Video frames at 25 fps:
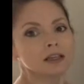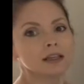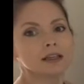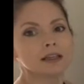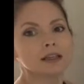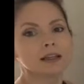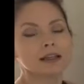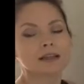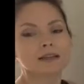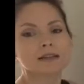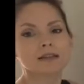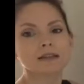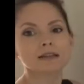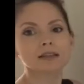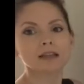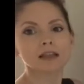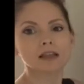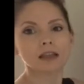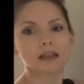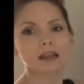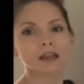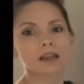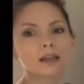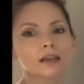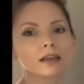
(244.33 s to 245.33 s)
Let's
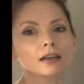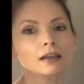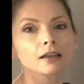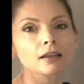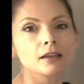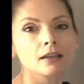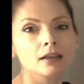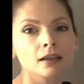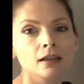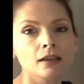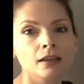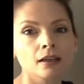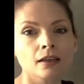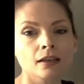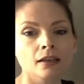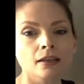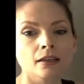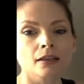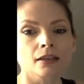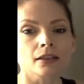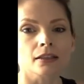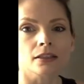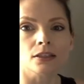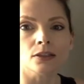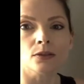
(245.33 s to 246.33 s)
see.
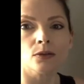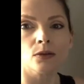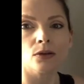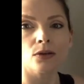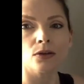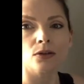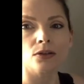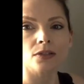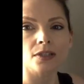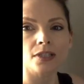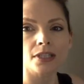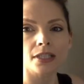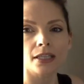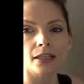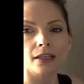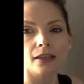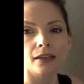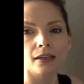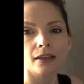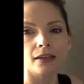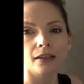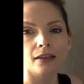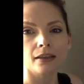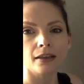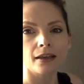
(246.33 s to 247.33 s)
Can you all
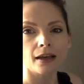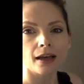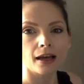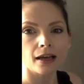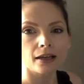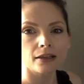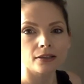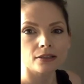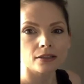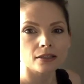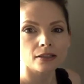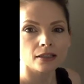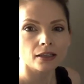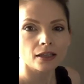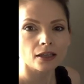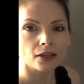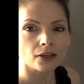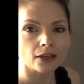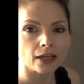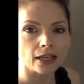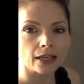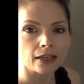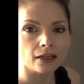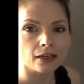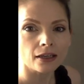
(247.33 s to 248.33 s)
see that?
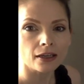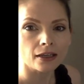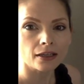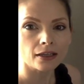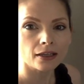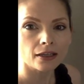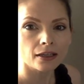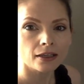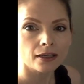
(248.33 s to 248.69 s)
Okay, look.